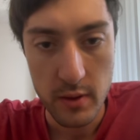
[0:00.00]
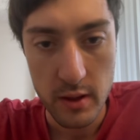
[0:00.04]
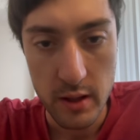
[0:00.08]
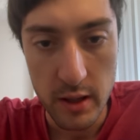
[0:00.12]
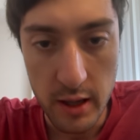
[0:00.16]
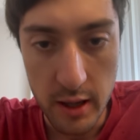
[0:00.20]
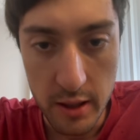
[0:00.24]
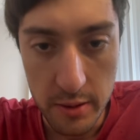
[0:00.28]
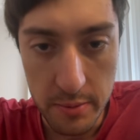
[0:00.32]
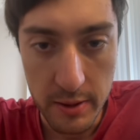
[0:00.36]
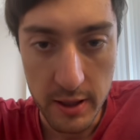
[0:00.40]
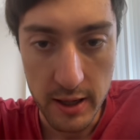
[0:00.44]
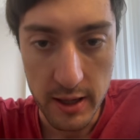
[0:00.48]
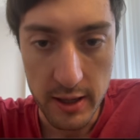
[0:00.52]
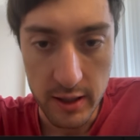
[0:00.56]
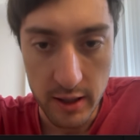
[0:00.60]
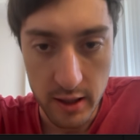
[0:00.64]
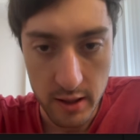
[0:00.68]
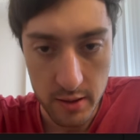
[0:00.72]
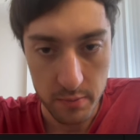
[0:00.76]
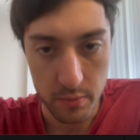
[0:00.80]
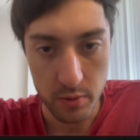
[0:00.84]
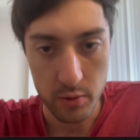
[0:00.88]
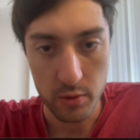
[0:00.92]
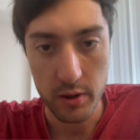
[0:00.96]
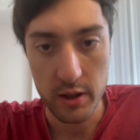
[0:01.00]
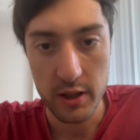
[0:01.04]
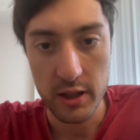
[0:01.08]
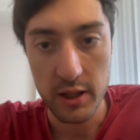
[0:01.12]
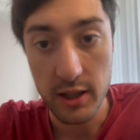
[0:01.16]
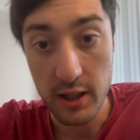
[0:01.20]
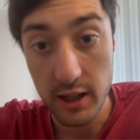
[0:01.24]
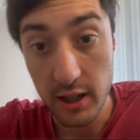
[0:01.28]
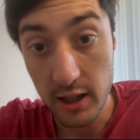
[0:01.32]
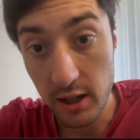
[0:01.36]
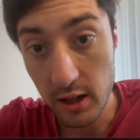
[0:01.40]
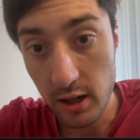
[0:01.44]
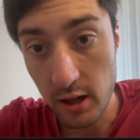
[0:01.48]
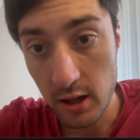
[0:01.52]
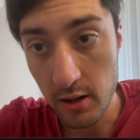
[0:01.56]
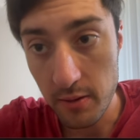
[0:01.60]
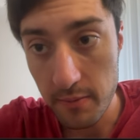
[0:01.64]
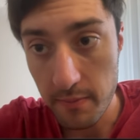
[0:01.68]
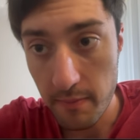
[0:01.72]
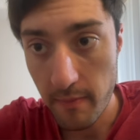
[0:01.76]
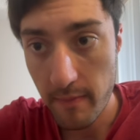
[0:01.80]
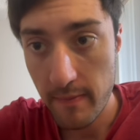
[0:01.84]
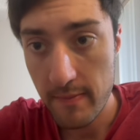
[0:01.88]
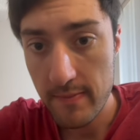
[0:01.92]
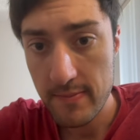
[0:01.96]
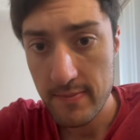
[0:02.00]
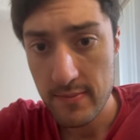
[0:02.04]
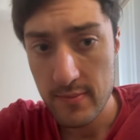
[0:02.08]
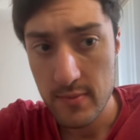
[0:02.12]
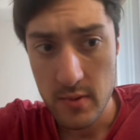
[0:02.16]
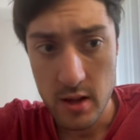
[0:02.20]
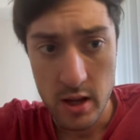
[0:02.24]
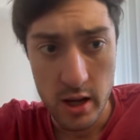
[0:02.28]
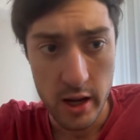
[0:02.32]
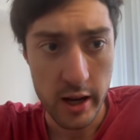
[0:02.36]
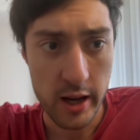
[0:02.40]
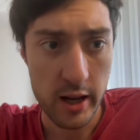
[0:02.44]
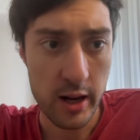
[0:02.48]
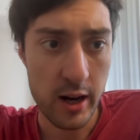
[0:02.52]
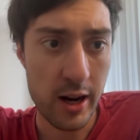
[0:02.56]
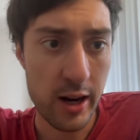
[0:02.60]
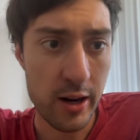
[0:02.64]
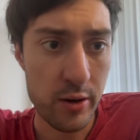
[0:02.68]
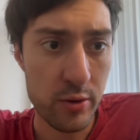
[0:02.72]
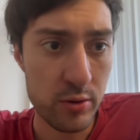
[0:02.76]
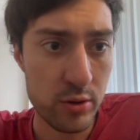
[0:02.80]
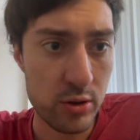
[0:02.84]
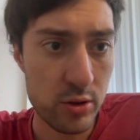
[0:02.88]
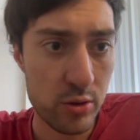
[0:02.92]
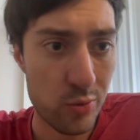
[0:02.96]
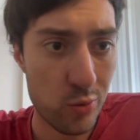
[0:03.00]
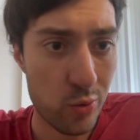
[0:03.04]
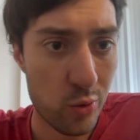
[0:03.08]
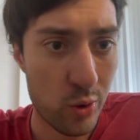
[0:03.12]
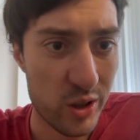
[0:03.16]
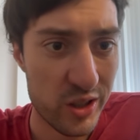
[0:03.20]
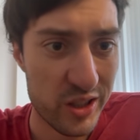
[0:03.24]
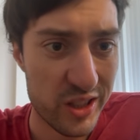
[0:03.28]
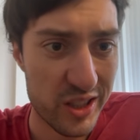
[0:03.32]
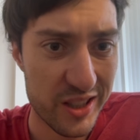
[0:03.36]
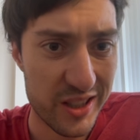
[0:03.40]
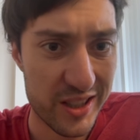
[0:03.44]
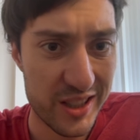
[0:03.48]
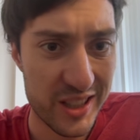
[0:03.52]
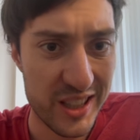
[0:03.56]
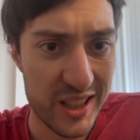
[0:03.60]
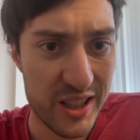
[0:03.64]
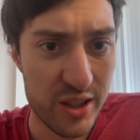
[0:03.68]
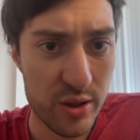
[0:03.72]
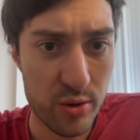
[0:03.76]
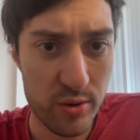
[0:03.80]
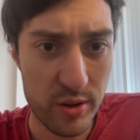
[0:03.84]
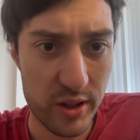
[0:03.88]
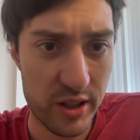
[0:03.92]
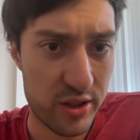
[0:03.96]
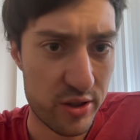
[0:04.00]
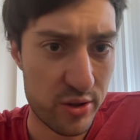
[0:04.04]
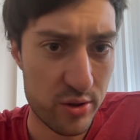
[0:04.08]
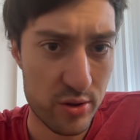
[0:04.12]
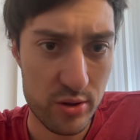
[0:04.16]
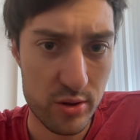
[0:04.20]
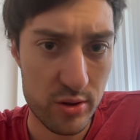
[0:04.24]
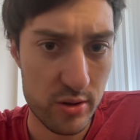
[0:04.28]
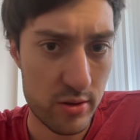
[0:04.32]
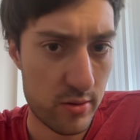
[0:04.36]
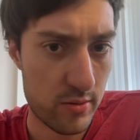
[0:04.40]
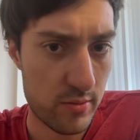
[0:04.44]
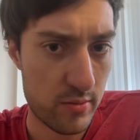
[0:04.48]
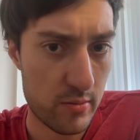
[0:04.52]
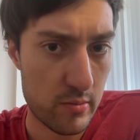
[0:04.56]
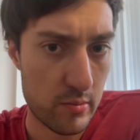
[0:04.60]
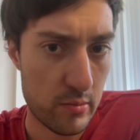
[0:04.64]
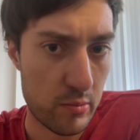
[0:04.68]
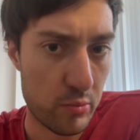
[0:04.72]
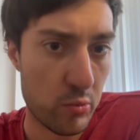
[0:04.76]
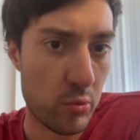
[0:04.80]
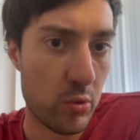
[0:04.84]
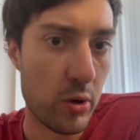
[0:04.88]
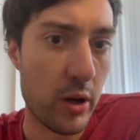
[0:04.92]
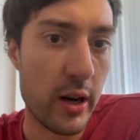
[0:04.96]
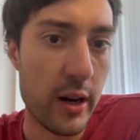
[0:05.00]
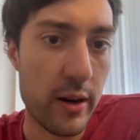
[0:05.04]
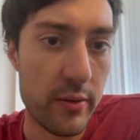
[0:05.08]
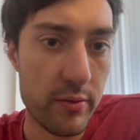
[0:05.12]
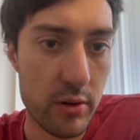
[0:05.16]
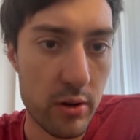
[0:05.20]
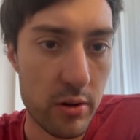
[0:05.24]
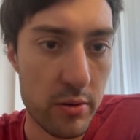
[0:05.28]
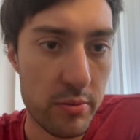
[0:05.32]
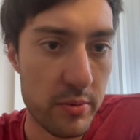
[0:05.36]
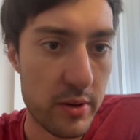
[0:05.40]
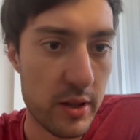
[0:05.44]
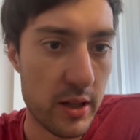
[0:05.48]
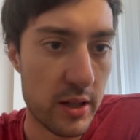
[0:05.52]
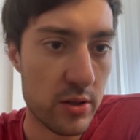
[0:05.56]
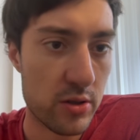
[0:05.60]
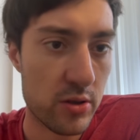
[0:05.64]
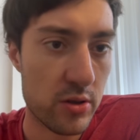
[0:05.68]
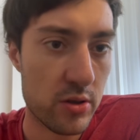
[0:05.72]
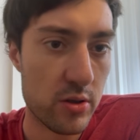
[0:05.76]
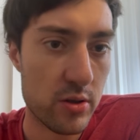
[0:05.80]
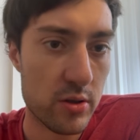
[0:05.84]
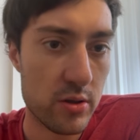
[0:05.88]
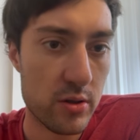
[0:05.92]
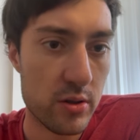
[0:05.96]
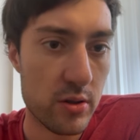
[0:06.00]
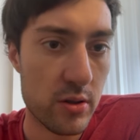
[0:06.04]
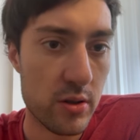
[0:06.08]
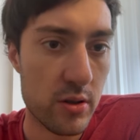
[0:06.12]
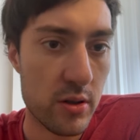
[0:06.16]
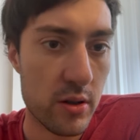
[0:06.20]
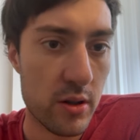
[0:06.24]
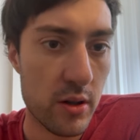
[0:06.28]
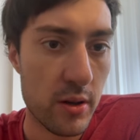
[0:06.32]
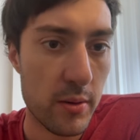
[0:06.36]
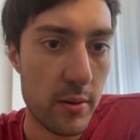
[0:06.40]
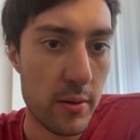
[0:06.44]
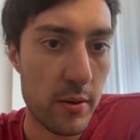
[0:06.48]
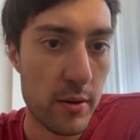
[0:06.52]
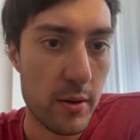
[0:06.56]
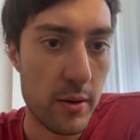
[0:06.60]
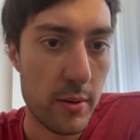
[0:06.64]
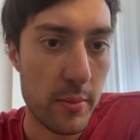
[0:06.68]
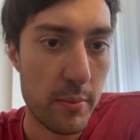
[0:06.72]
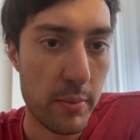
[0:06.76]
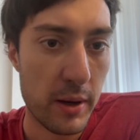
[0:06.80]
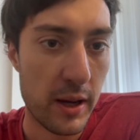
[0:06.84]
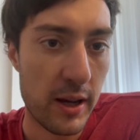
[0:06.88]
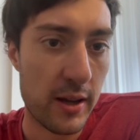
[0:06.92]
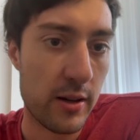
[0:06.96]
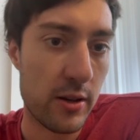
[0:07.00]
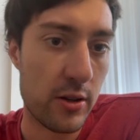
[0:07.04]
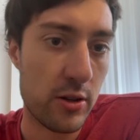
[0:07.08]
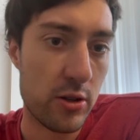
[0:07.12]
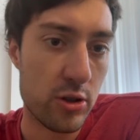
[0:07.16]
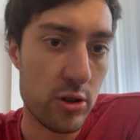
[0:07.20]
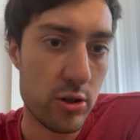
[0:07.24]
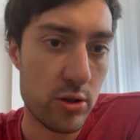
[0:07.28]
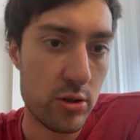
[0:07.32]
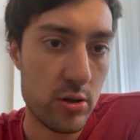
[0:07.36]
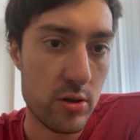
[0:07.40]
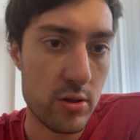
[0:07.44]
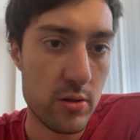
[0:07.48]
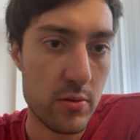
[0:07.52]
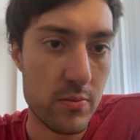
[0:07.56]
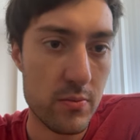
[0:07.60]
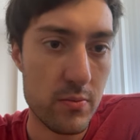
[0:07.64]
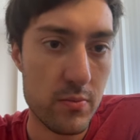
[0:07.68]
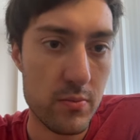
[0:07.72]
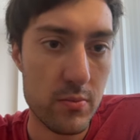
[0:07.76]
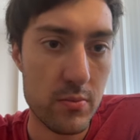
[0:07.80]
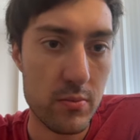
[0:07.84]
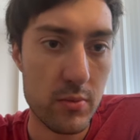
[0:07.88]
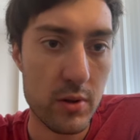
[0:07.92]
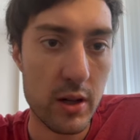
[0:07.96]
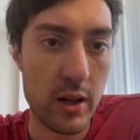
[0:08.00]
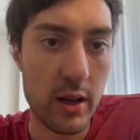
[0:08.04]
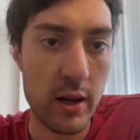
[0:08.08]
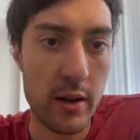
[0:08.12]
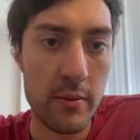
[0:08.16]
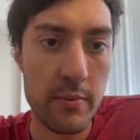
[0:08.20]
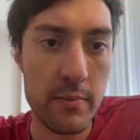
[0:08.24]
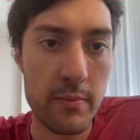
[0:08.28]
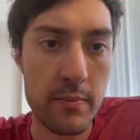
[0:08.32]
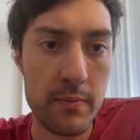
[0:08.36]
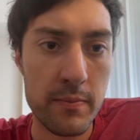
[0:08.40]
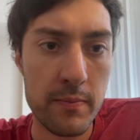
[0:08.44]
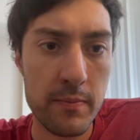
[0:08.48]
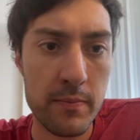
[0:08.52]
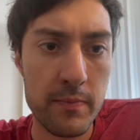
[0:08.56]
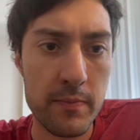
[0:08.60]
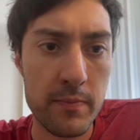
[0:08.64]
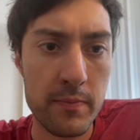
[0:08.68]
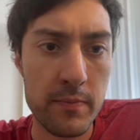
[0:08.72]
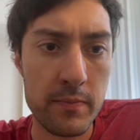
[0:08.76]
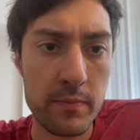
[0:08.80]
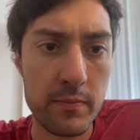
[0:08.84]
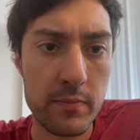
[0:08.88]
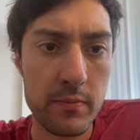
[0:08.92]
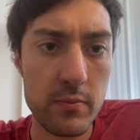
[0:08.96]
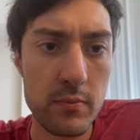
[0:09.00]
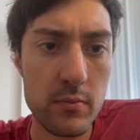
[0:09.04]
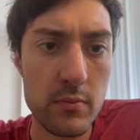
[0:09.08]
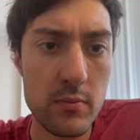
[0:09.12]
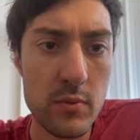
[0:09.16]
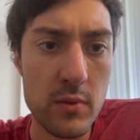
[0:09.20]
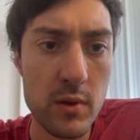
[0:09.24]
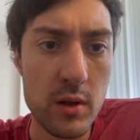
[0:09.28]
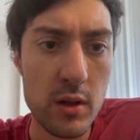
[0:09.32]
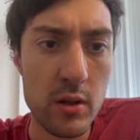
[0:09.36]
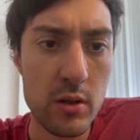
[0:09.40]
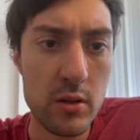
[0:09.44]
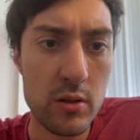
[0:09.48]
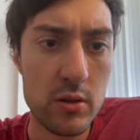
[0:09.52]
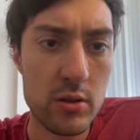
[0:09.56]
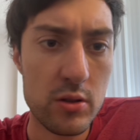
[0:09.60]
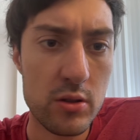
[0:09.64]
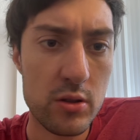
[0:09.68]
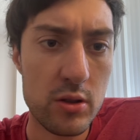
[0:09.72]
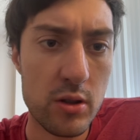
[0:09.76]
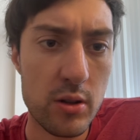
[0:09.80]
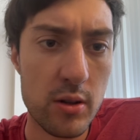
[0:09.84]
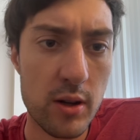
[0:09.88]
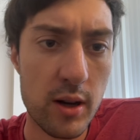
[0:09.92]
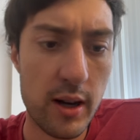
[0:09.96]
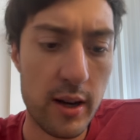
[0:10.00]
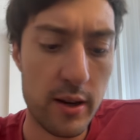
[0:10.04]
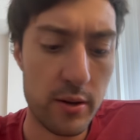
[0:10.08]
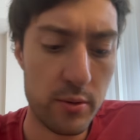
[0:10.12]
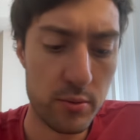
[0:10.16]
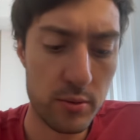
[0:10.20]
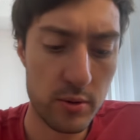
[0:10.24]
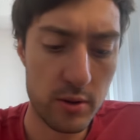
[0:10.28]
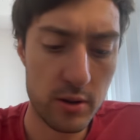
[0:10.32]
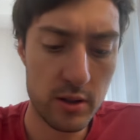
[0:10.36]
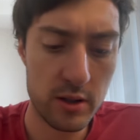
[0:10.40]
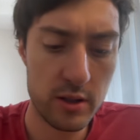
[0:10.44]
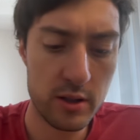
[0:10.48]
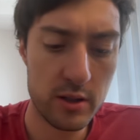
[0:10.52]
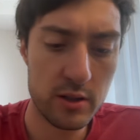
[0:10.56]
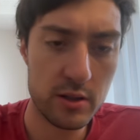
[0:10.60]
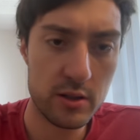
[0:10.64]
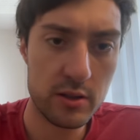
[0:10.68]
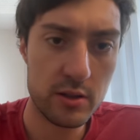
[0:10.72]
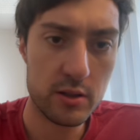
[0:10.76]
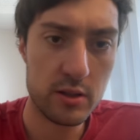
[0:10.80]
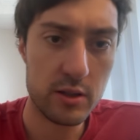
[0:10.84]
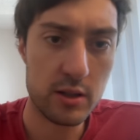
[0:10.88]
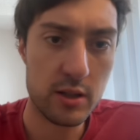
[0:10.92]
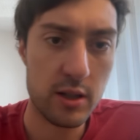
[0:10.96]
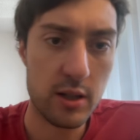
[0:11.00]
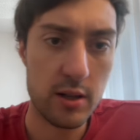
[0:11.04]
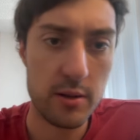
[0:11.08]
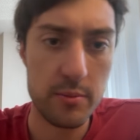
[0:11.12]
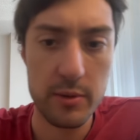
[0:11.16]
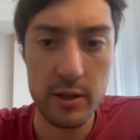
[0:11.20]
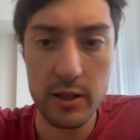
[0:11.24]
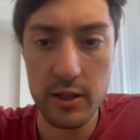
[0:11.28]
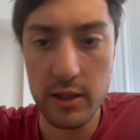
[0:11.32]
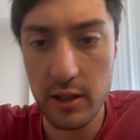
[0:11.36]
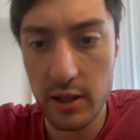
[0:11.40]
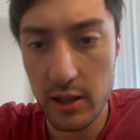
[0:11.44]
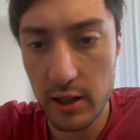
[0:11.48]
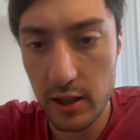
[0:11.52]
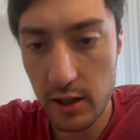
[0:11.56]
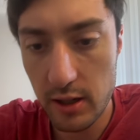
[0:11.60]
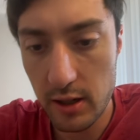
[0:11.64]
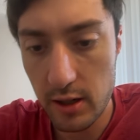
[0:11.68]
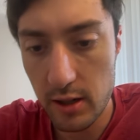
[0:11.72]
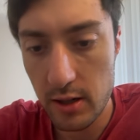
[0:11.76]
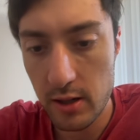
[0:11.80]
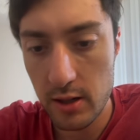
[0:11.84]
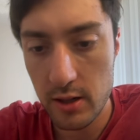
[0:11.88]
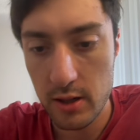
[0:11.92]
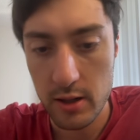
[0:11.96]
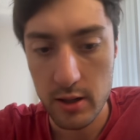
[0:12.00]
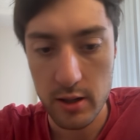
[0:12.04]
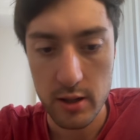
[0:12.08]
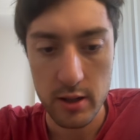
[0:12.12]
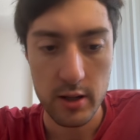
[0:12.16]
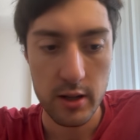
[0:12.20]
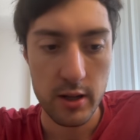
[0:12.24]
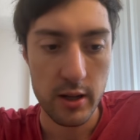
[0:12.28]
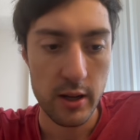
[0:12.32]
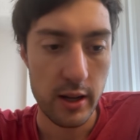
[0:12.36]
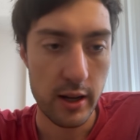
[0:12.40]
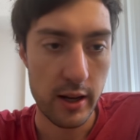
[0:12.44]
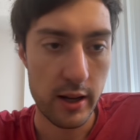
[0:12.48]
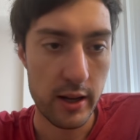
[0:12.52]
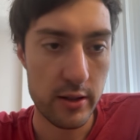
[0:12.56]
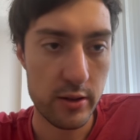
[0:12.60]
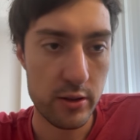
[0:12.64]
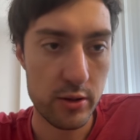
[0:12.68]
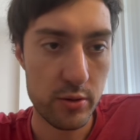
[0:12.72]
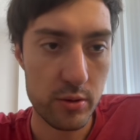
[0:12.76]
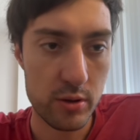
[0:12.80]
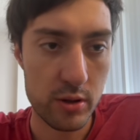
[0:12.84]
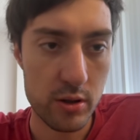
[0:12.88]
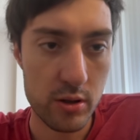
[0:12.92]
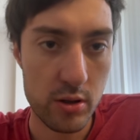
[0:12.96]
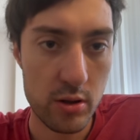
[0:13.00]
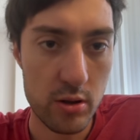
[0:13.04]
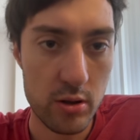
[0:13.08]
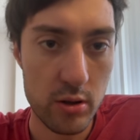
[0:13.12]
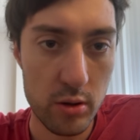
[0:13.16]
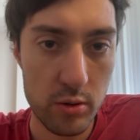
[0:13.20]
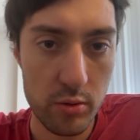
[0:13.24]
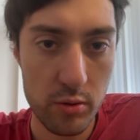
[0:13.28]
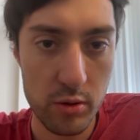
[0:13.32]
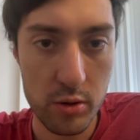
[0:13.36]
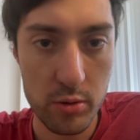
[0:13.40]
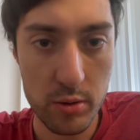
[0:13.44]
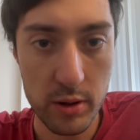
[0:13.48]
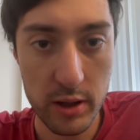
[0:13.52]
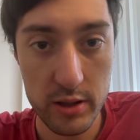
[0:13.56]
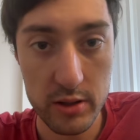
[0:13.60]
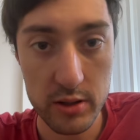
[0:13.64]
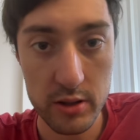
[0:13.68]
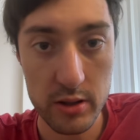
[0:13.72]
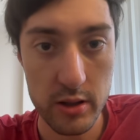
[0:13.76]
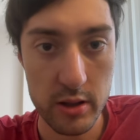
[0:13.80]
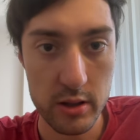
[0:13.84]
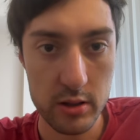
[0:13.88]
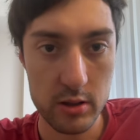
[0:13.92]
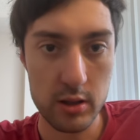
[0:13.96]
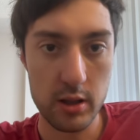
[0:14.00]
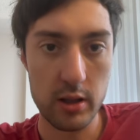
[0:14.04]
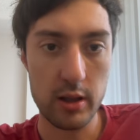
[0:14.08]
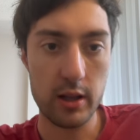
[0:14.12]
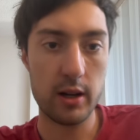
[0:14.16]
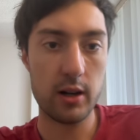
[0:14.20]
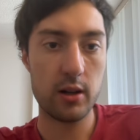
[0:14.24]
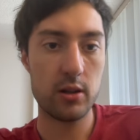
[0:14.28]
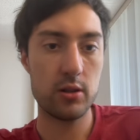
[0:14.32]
API endpoint here, and I want to decrease whatever this bandages. Okay, so I want to come in here and do a curl request to there.